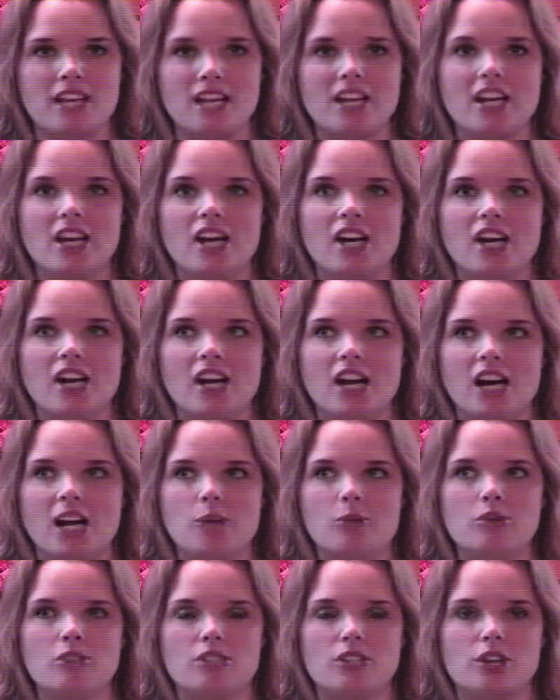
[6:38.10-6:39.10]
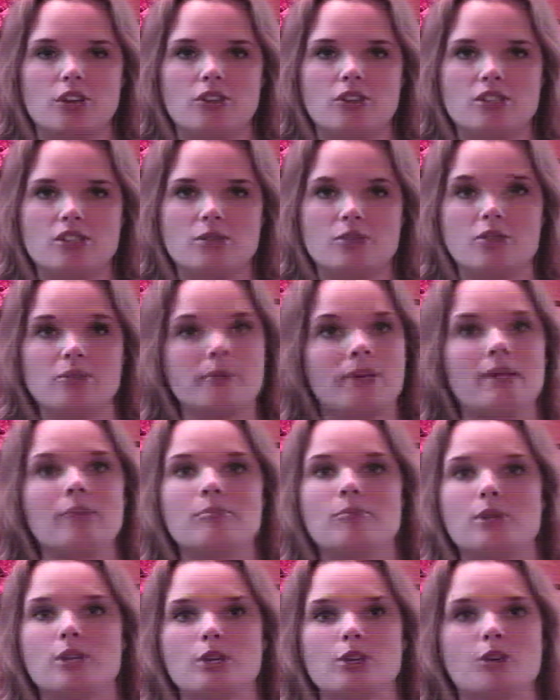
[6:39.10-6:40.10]
that I was going to
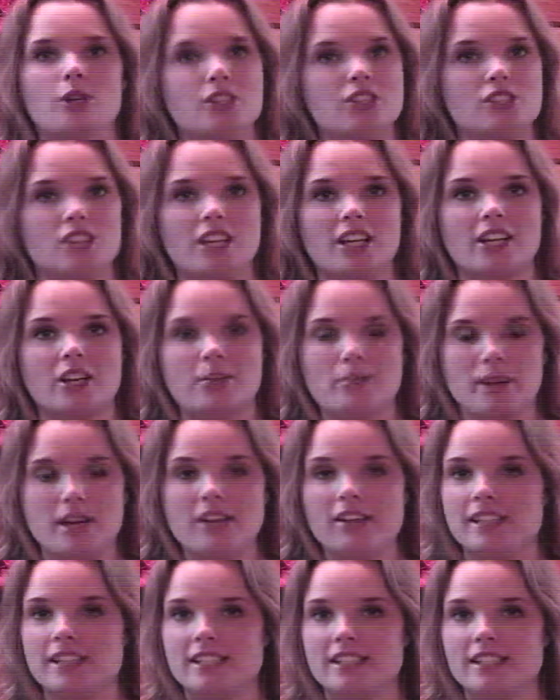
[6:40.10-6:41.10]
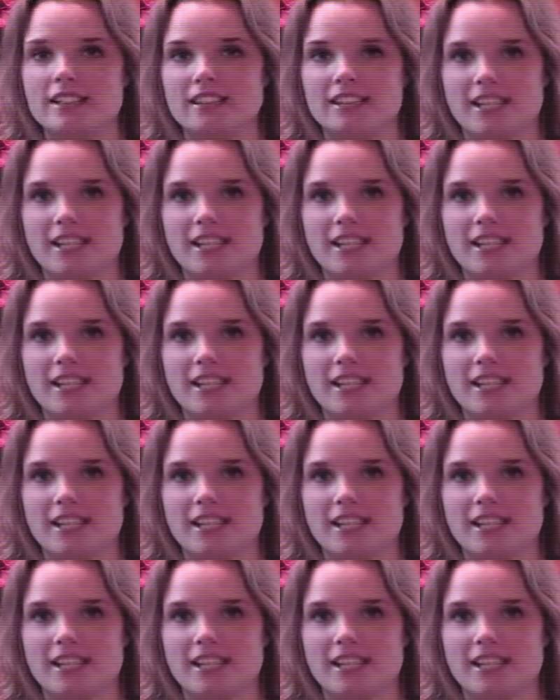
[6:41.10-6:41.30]
remain pure until I got married.